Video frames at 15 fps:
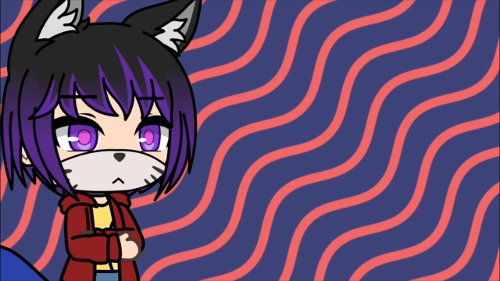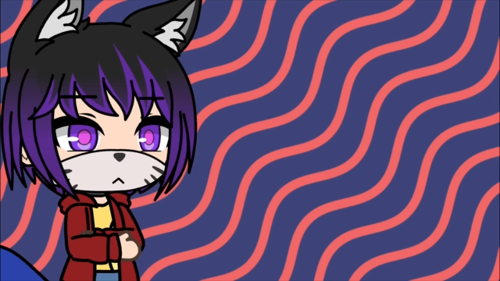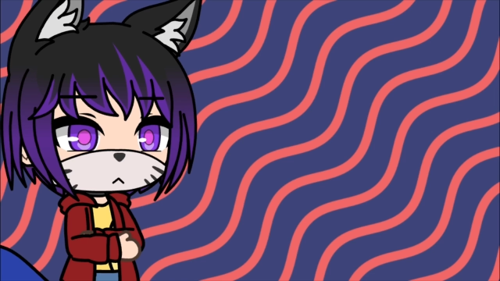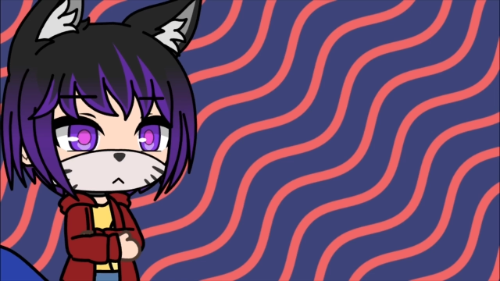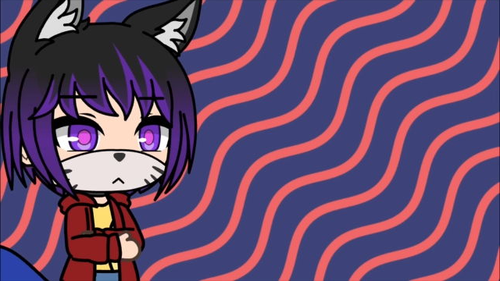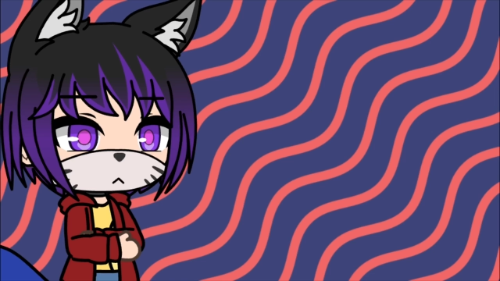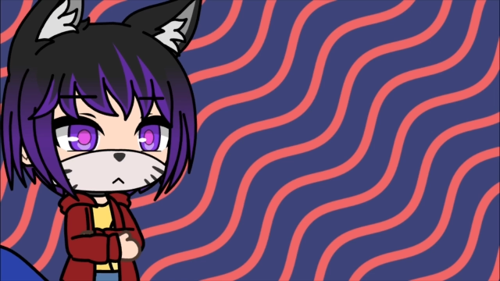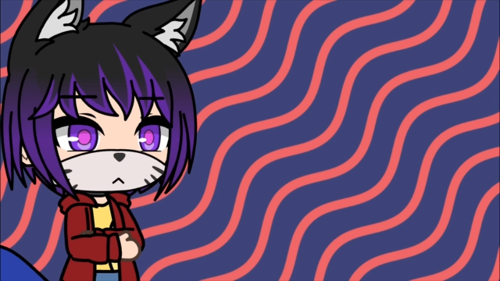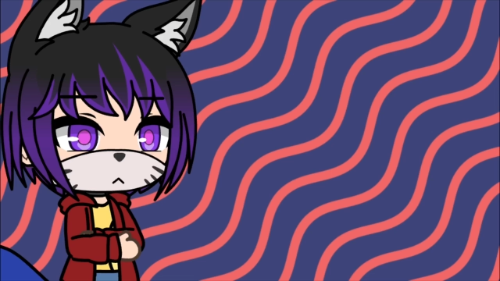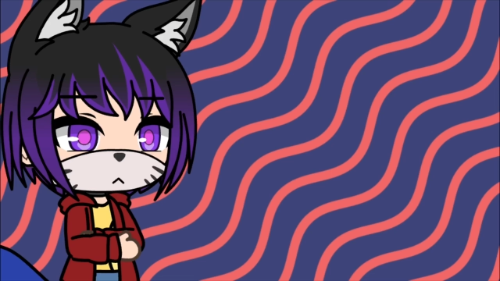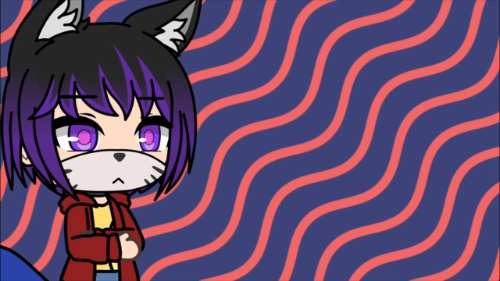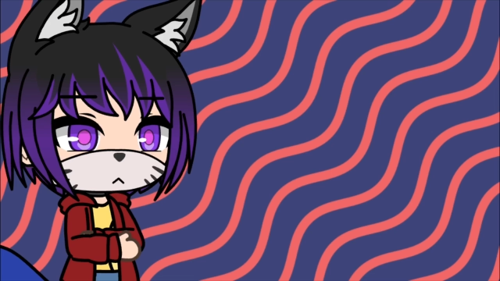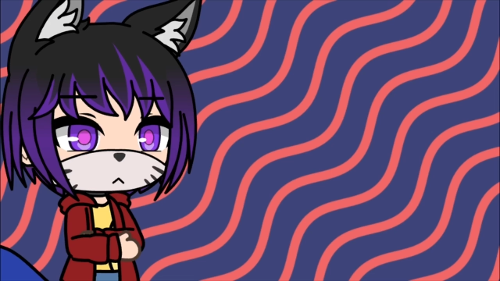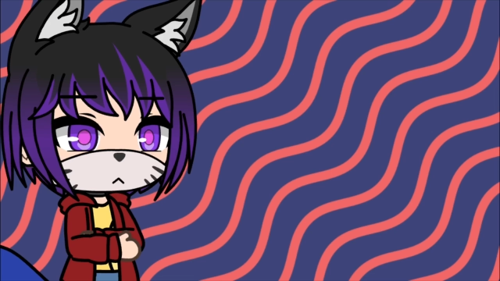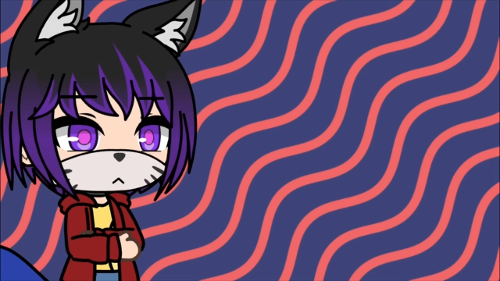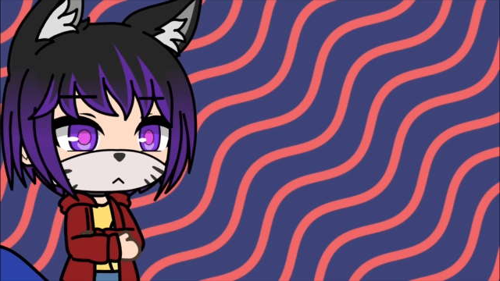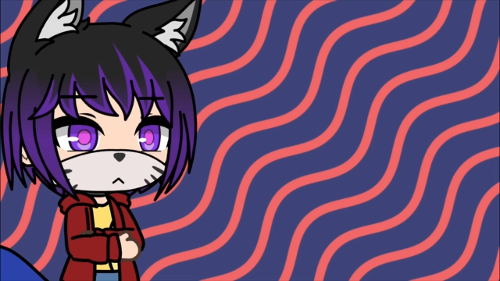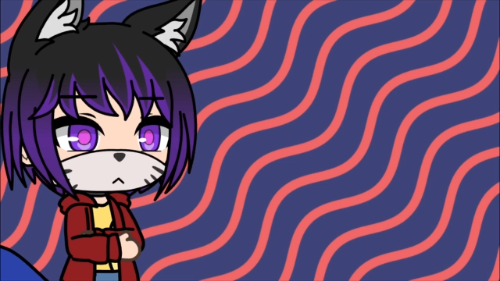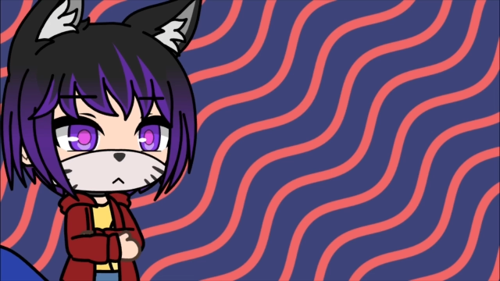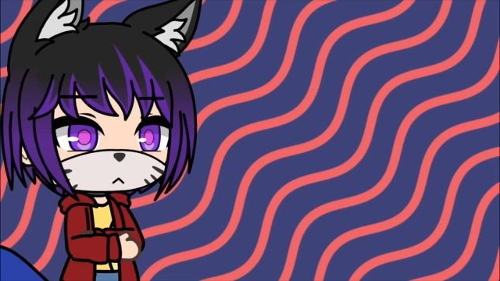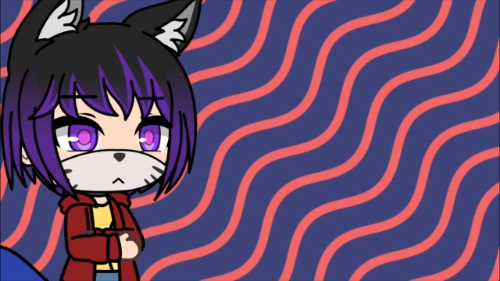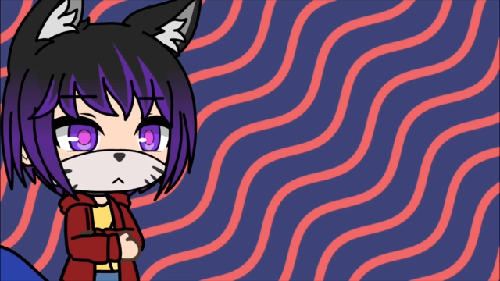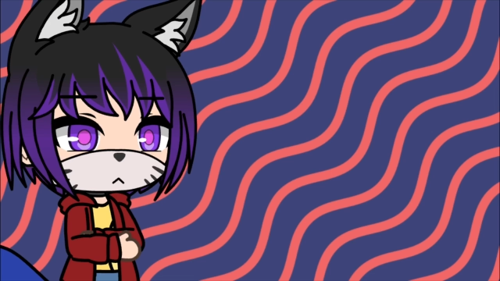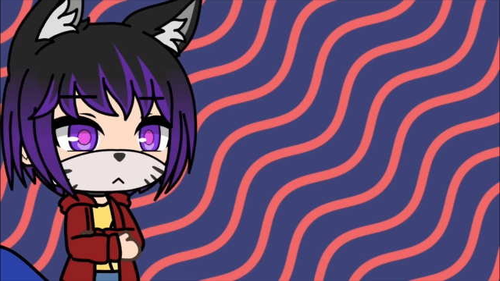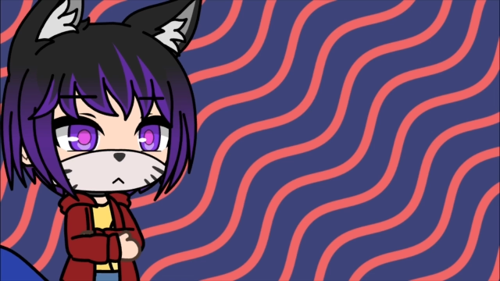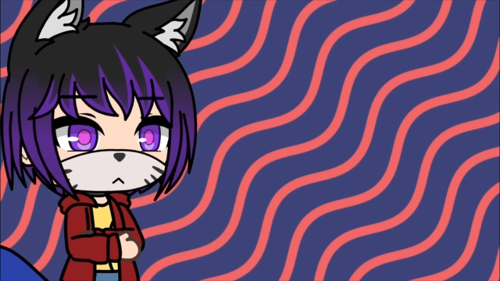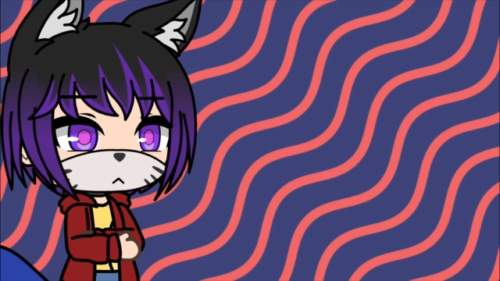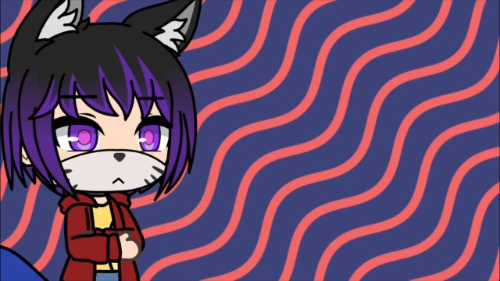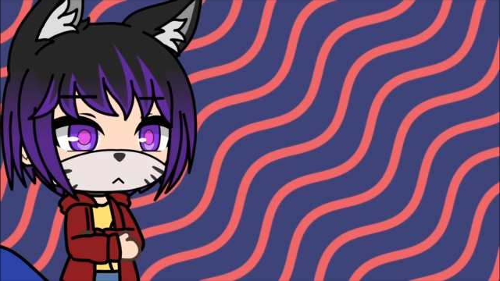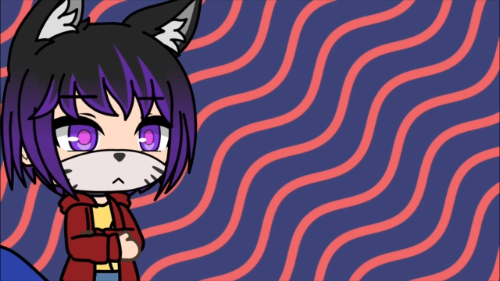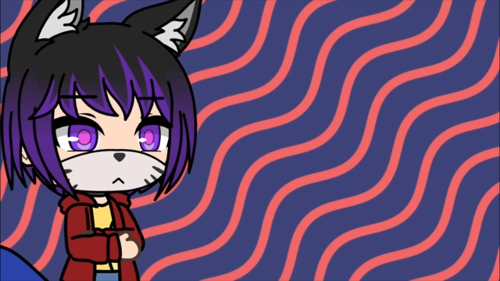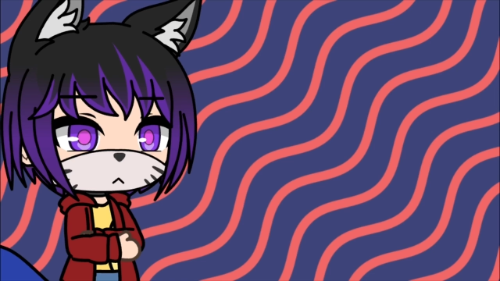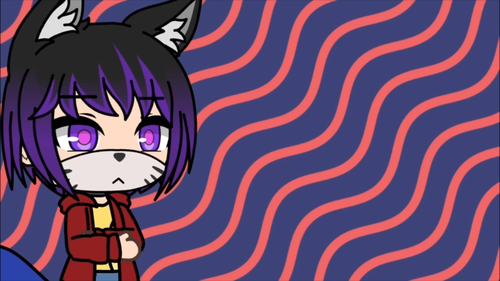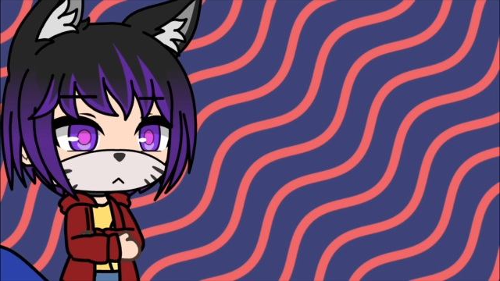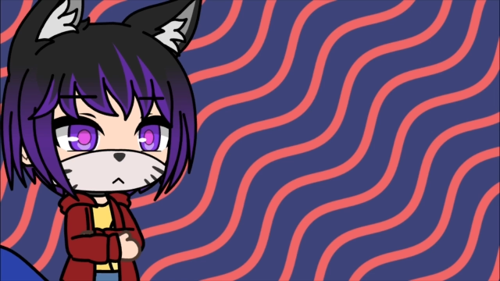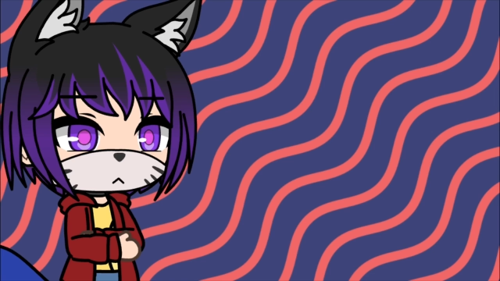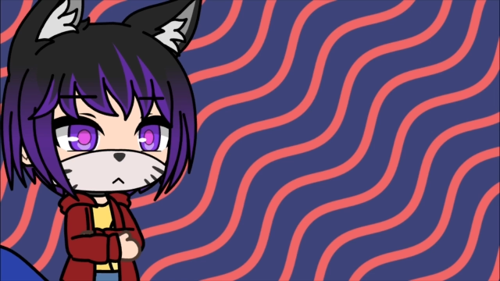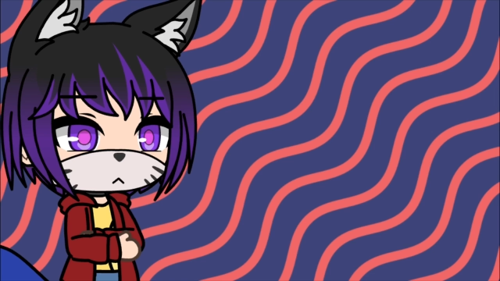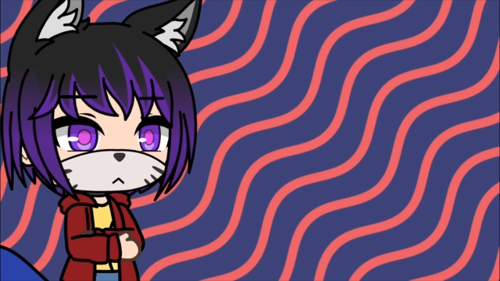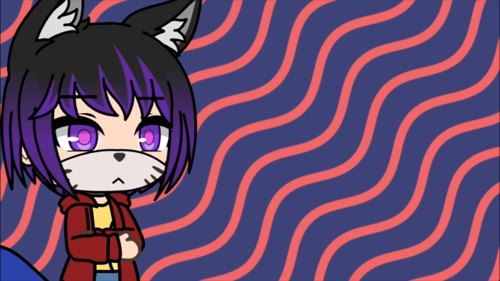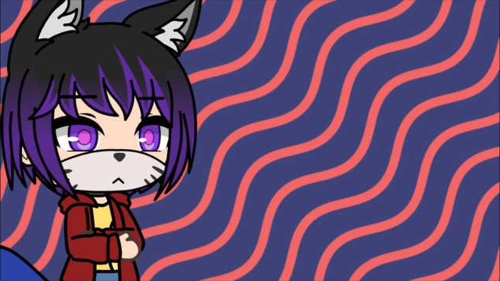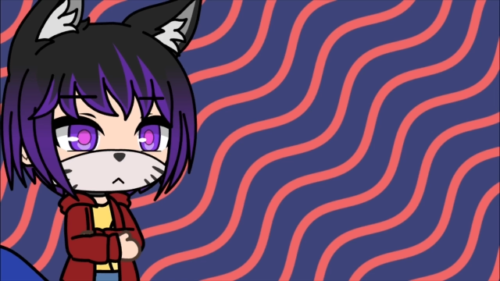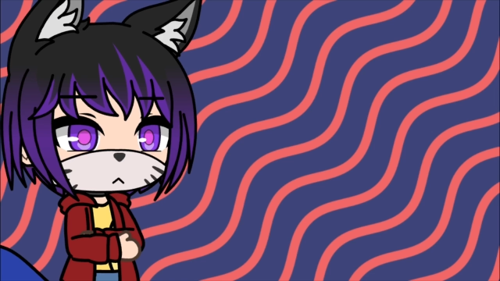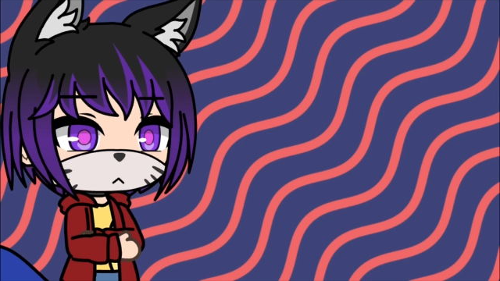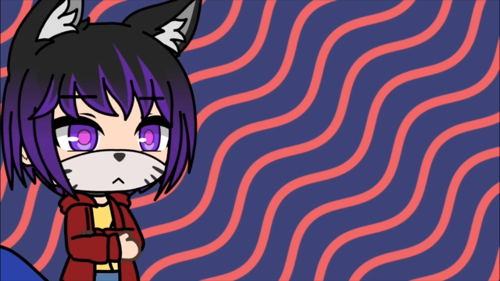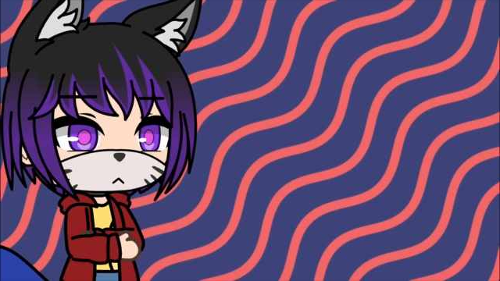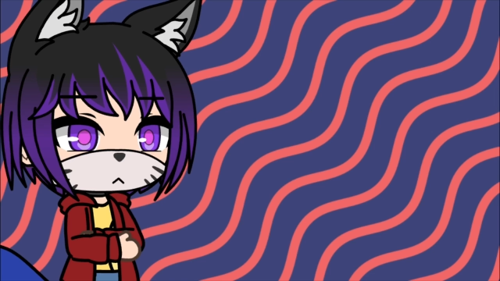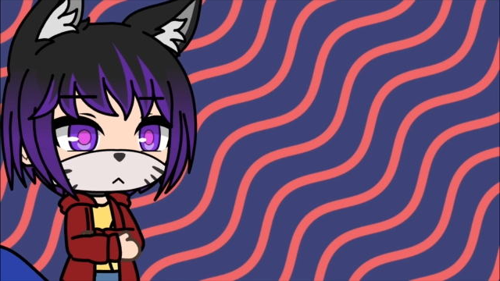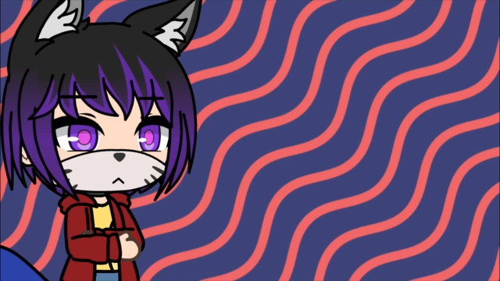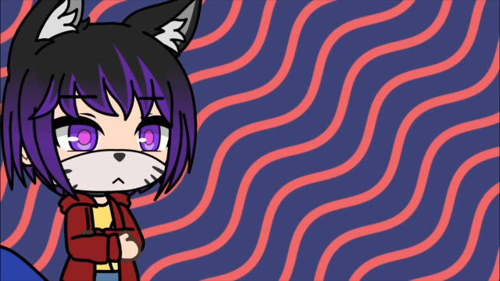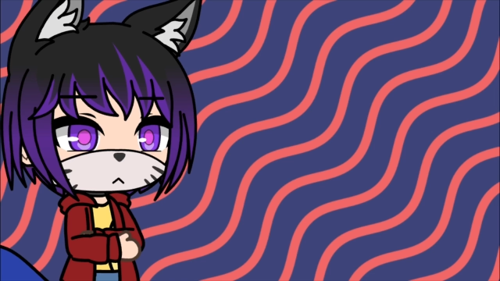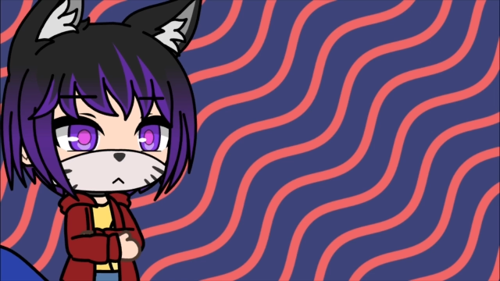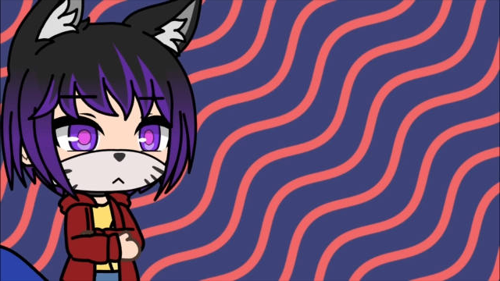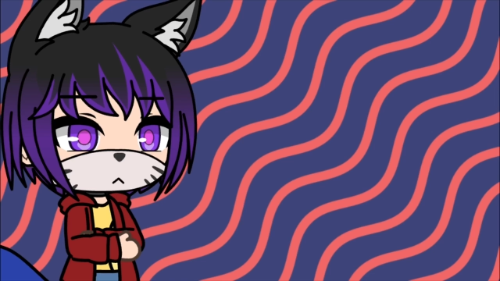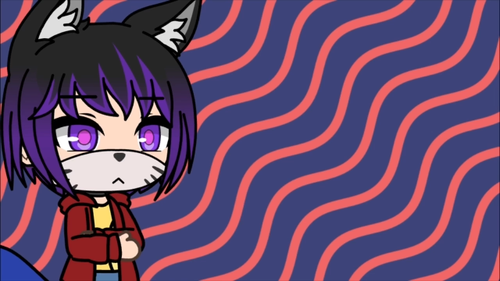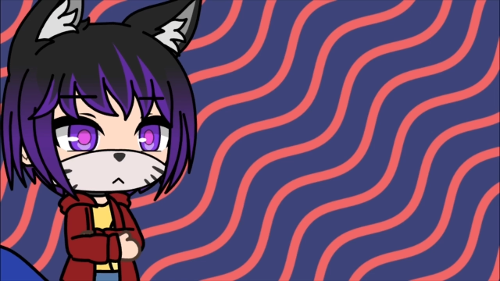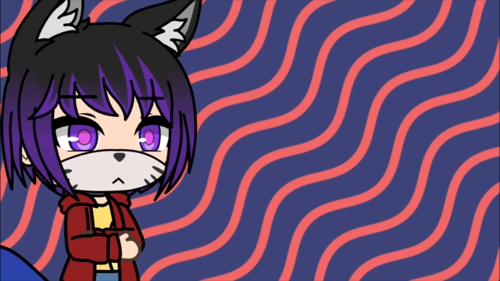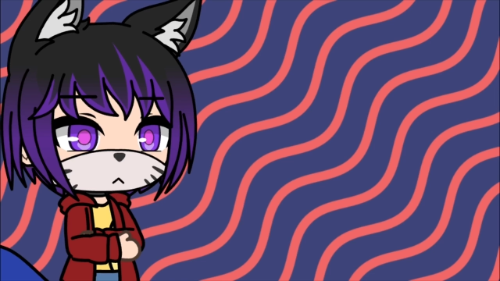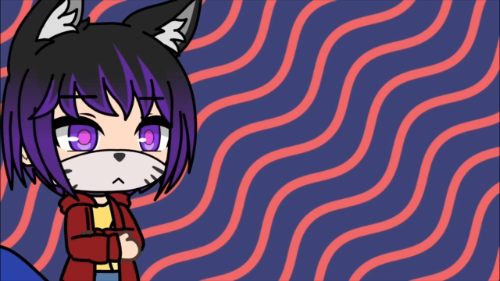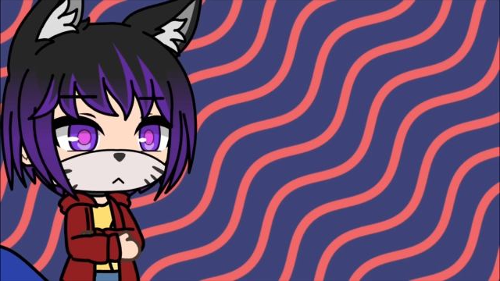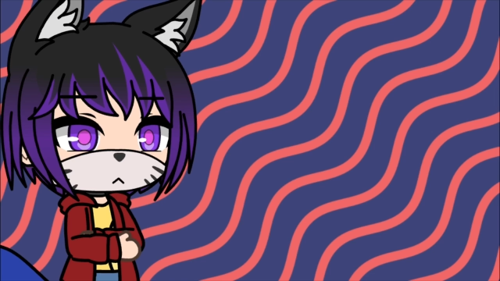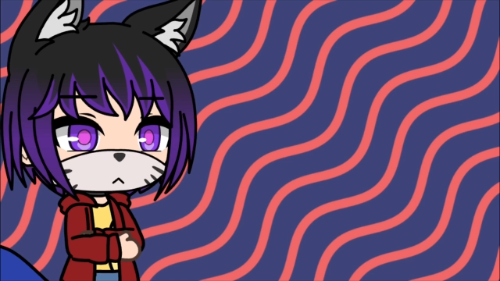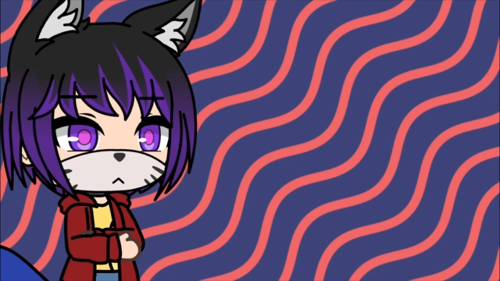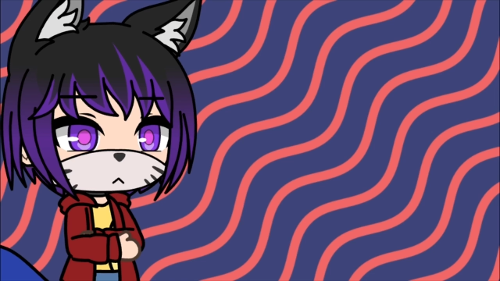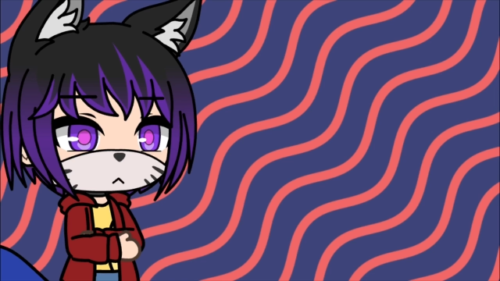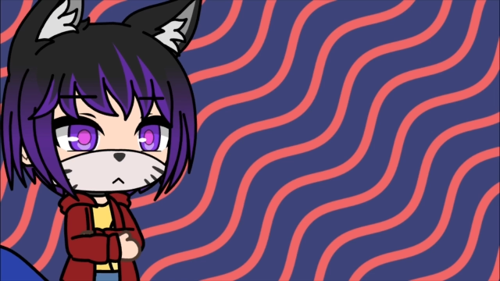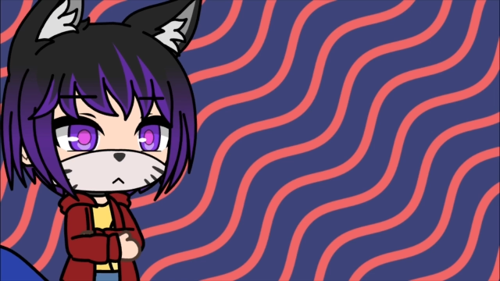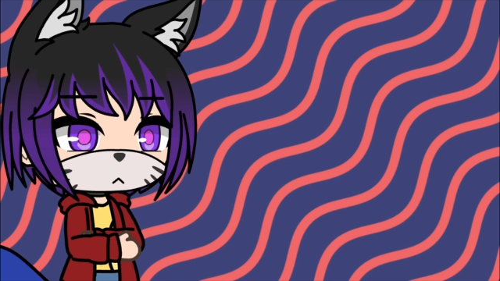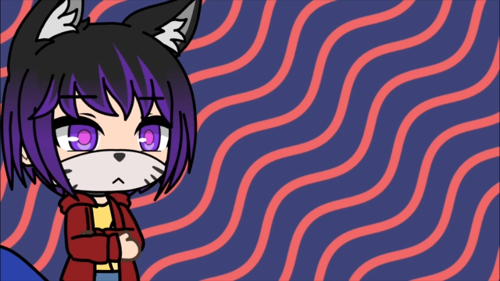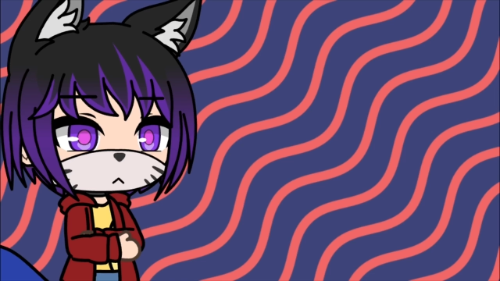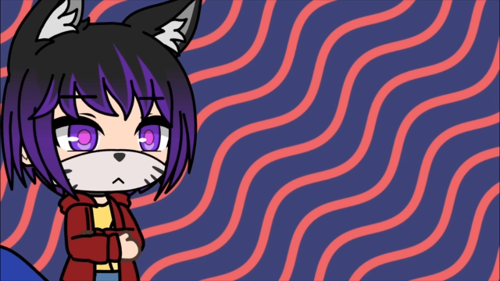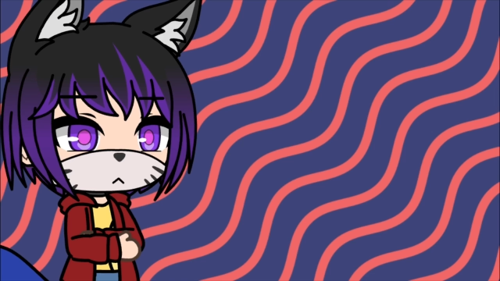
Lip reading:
[unreadable: no face in view]